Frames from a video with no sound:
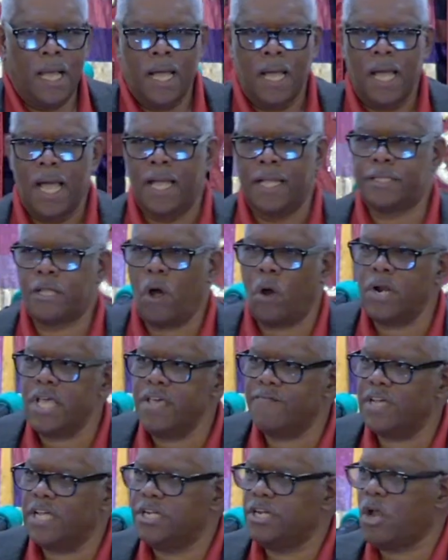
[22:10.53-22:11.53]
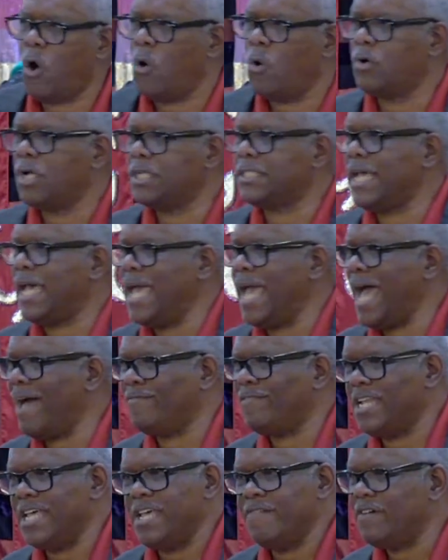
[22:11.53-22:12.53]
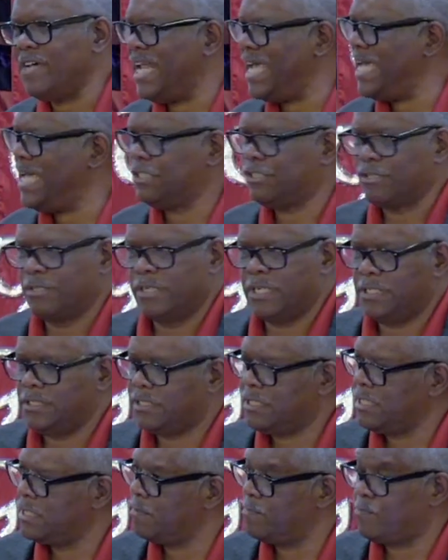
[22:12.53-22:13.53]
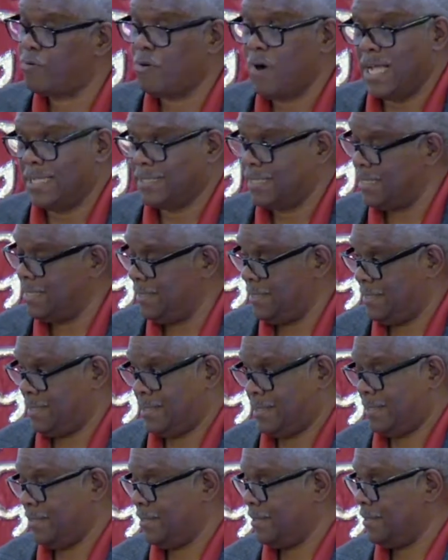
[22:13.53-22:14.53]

and don't even know that they haven't even entered into the presence